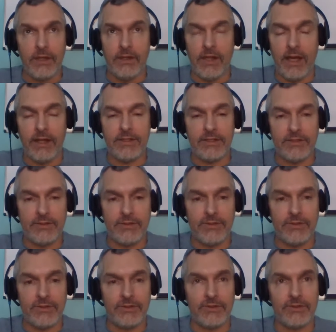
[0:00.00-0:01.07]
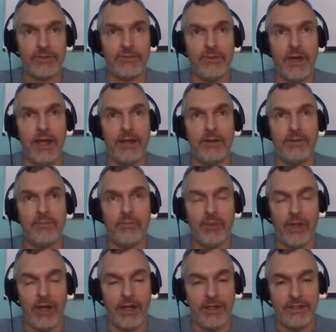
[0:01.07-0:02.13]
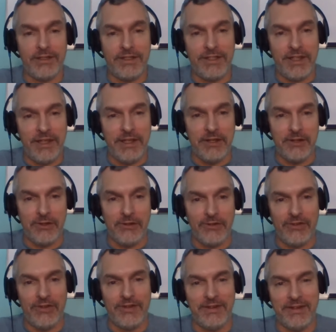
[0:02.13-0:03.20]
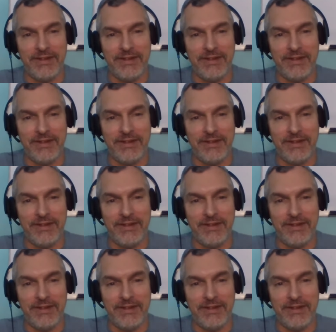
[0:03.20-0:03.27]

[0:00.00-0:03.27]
A lot of sweat, blood, and tears.